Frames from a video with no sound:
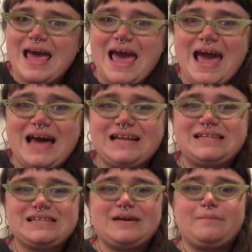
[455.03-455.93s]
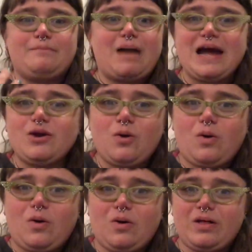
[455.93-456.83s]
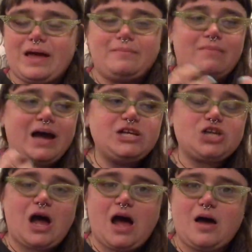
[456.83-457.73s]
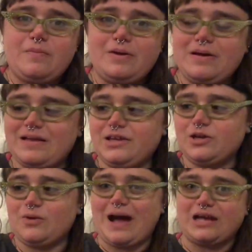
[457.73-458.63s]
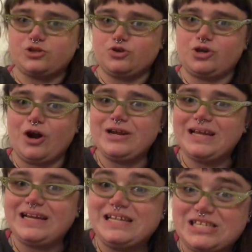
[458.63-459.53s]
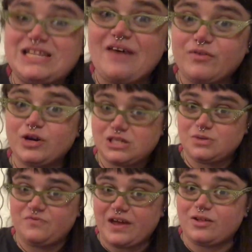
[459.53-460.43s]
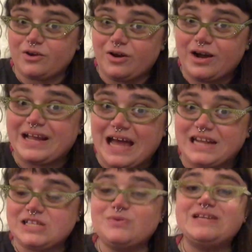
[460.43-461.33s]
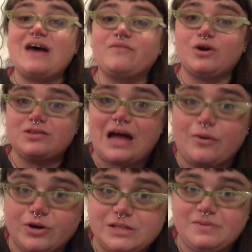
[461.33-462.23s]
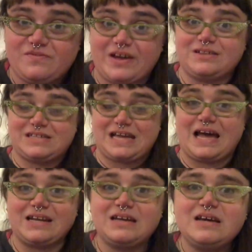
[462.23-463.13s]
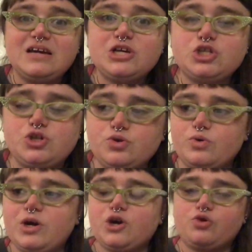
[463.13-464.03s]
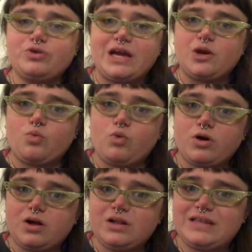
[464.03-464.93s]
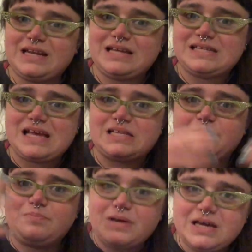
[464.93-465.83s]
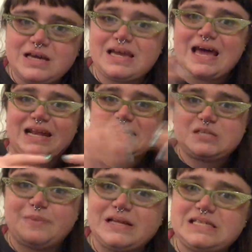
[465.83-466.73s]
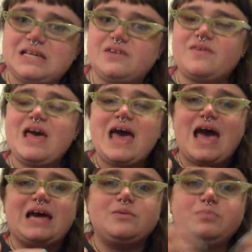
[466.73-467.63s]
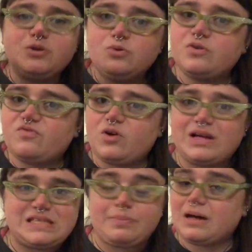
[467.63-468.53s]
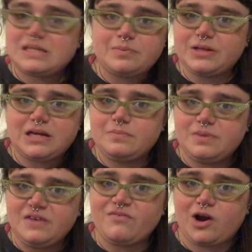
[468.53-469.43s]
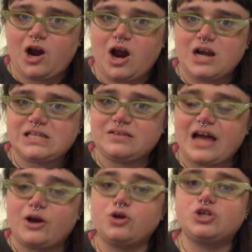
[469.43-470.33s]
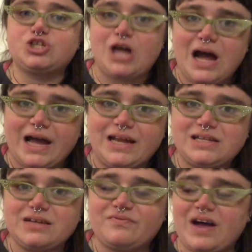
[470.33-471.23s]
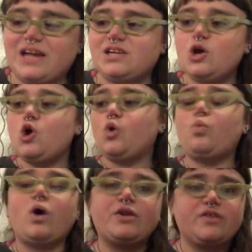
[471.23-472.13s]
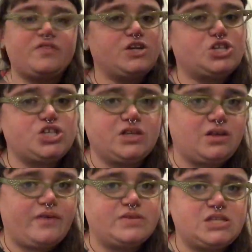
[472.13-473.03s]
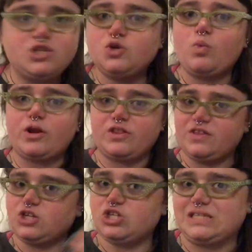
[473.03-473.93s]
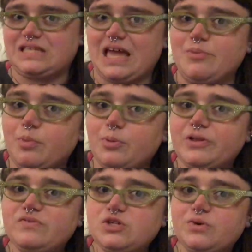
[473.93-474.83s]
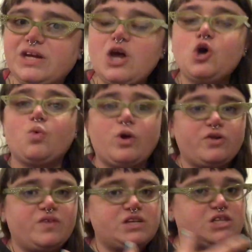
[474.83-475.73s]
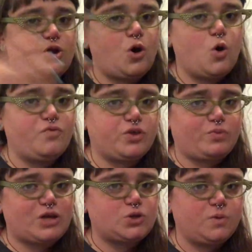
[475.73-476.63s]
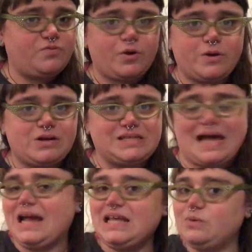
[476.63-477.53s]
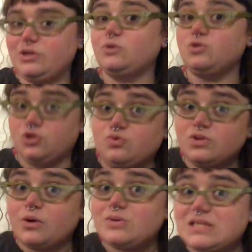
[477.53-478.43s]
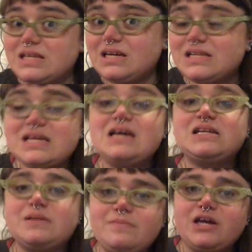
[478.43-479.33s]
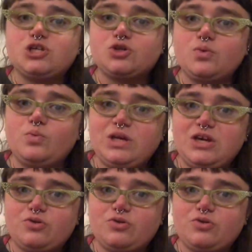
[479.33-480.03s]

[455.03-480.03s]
And my goal and my job, you know, as her guardian is never to fail her again, to never allow her to be failed again, to create a world that is as big and expansive and beautiful as it possibly can be for her, to let her shine, to find what are the things she loves to do, what are the things she's capable of doing, what are things that are over threshold for her anxiety and we don't do those things, to make sure we